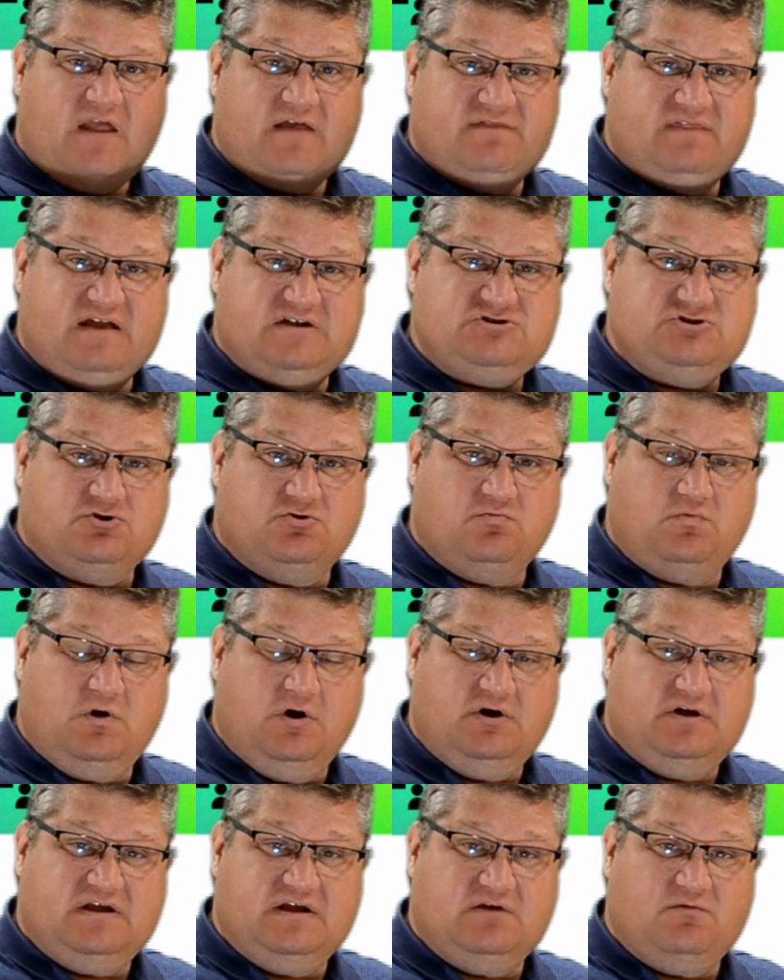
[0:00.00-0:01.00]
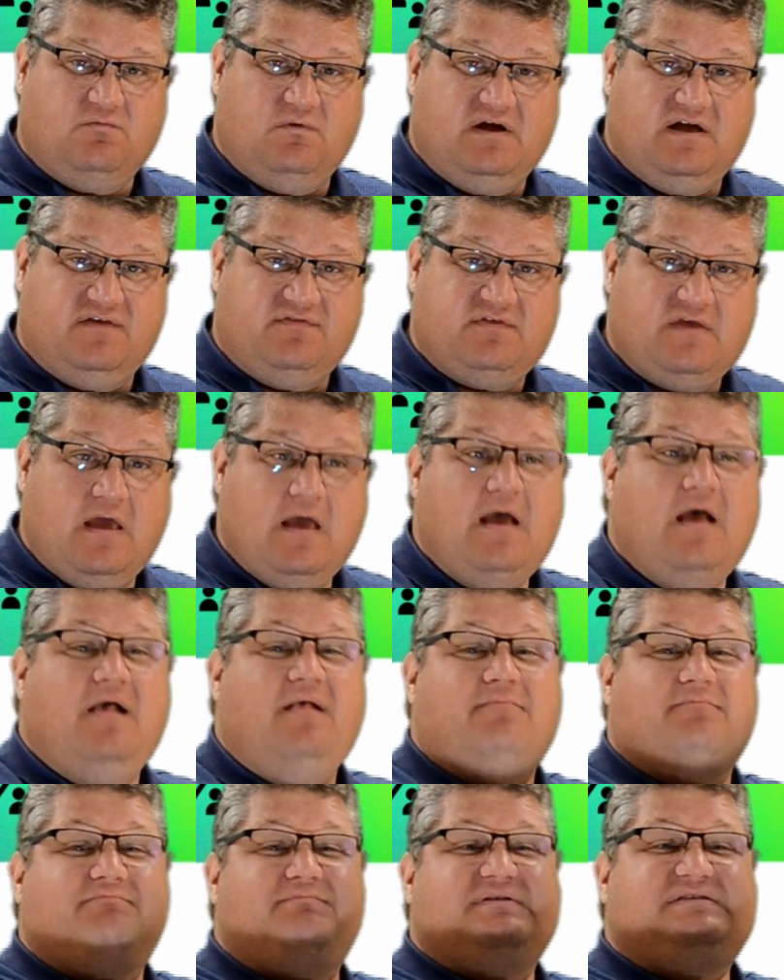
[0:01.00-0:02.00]
that you're working with,
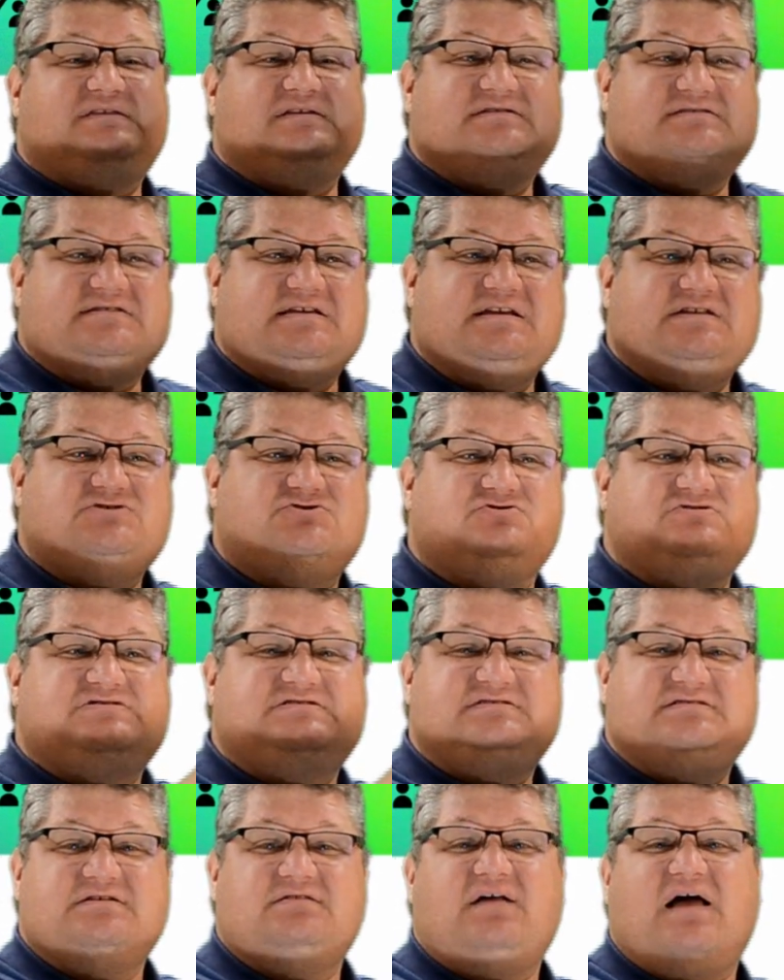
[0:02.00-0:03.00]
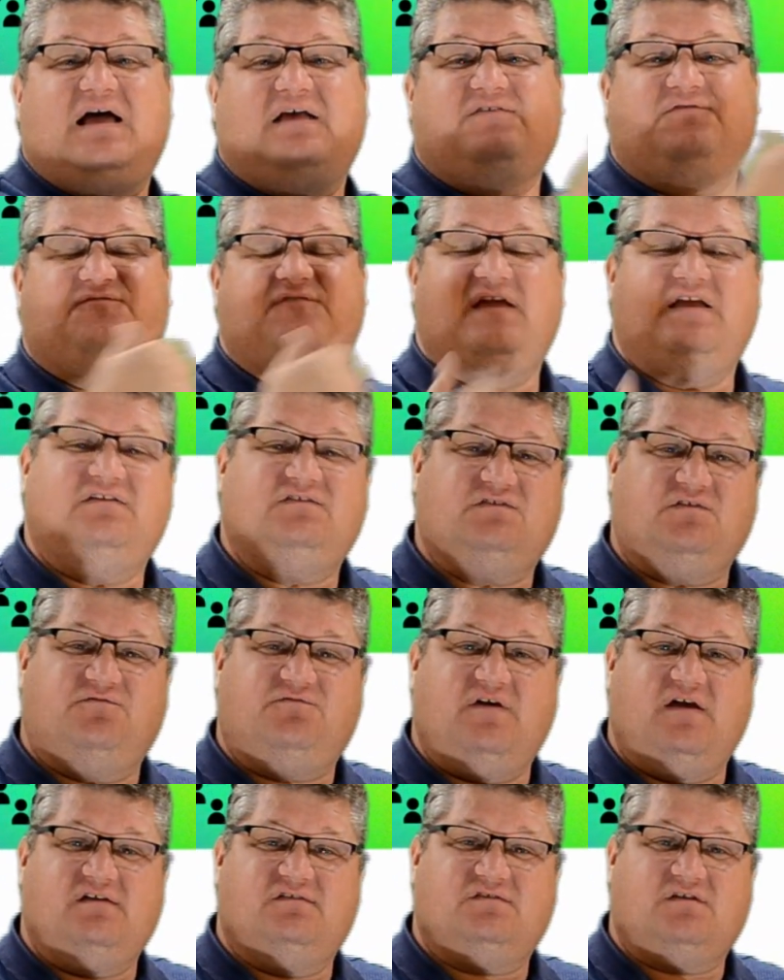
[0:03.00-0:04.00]
but the teacher still has
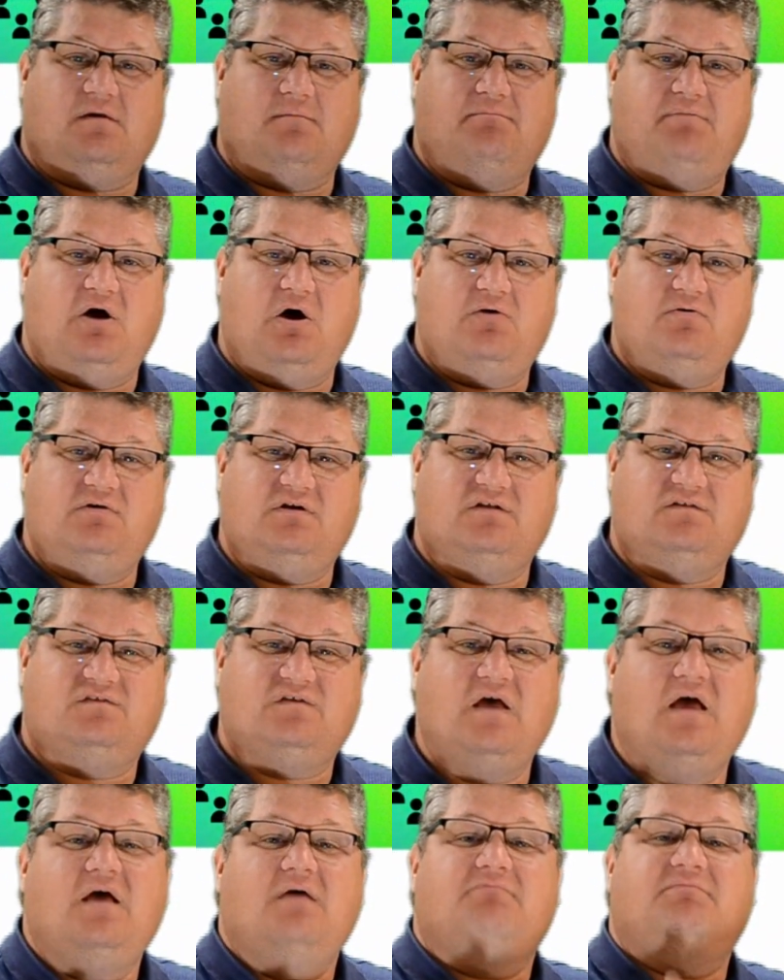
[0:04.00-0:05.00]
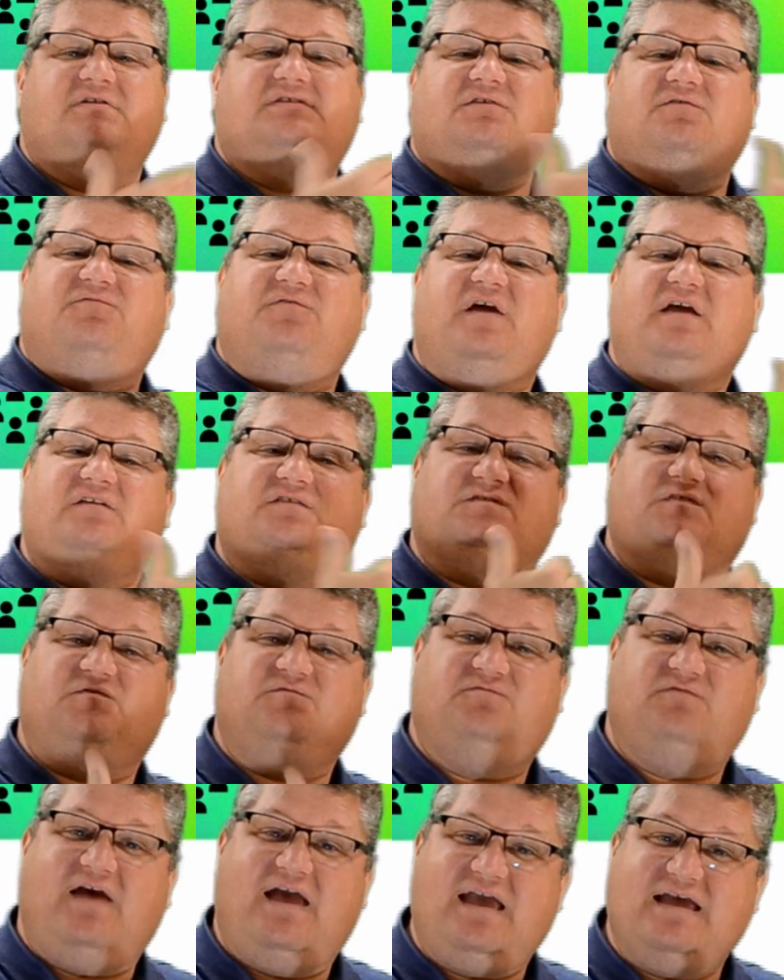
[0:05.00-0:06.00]
face-to-face components, but the
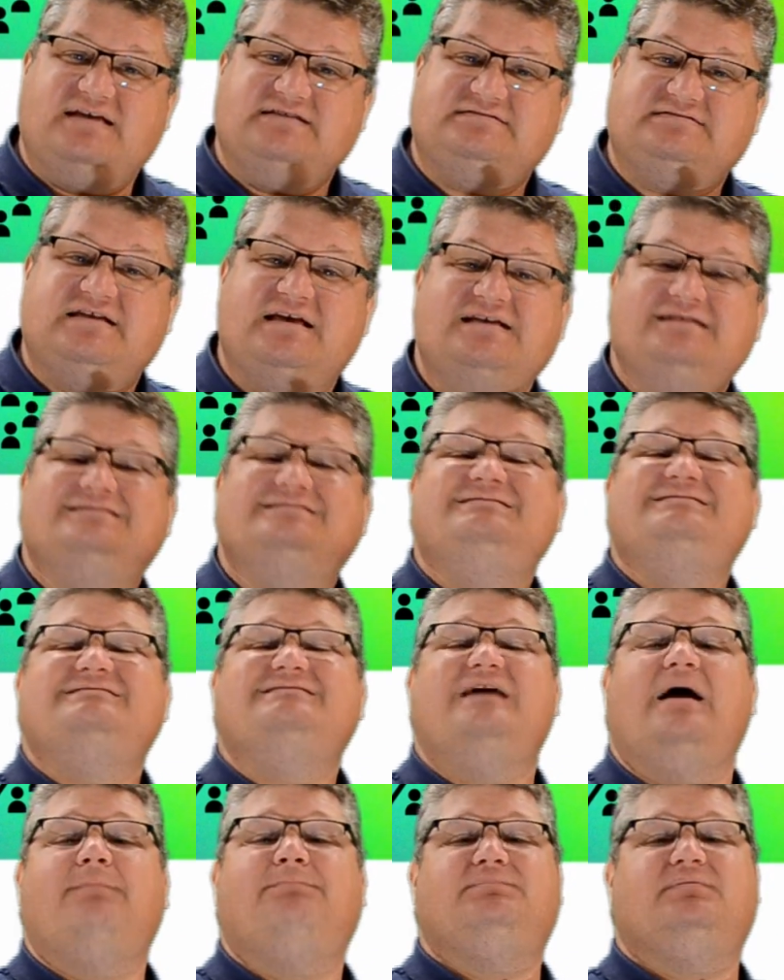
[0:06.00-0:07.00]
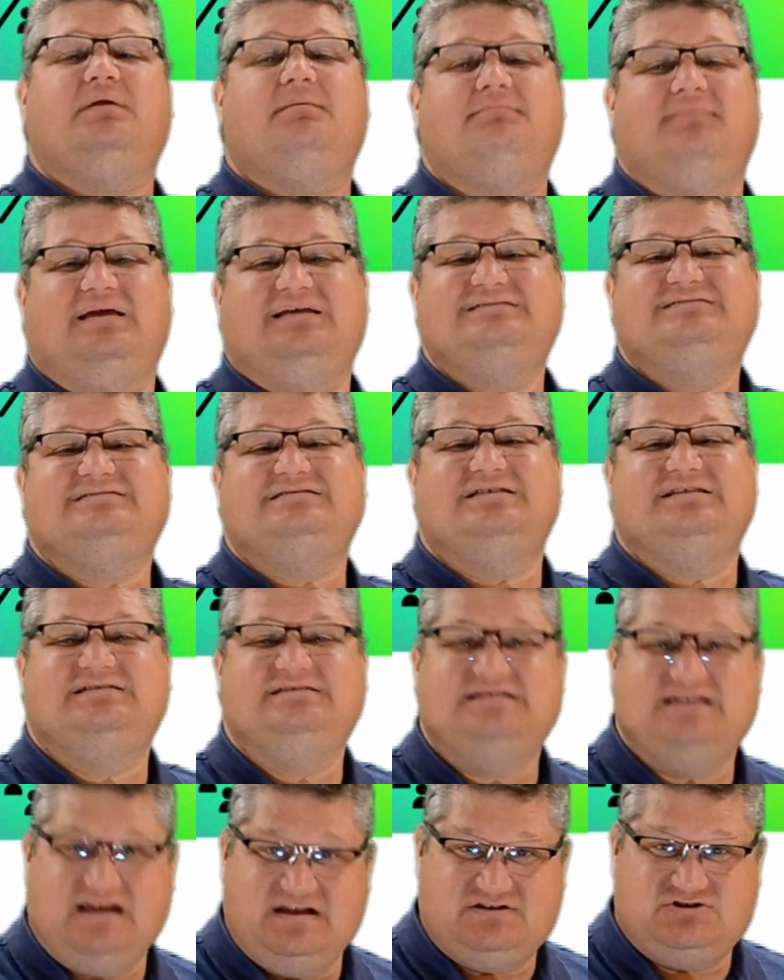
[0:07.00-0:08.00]
face-to-face supplements the
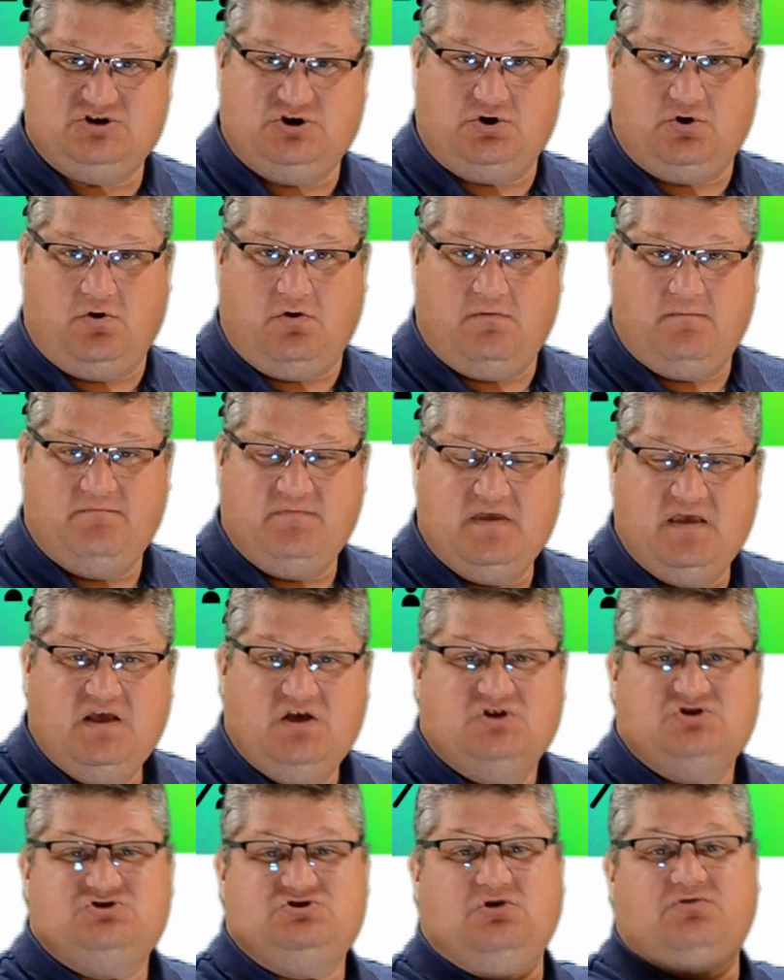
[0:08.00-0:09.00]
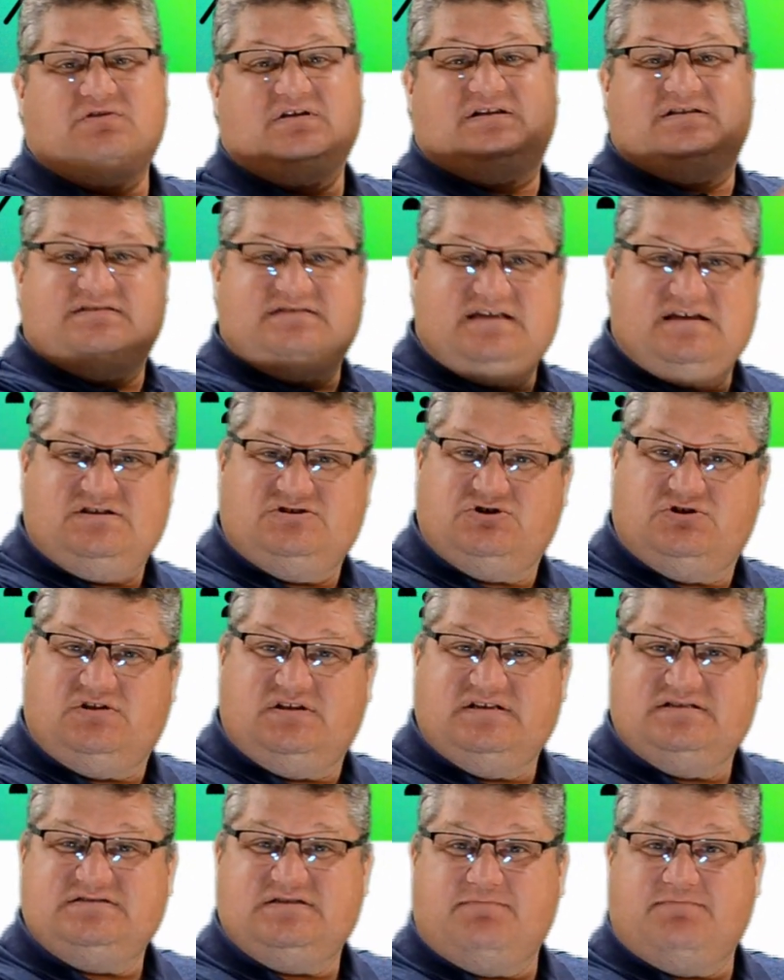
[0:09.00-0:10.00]
digital. So the digital is the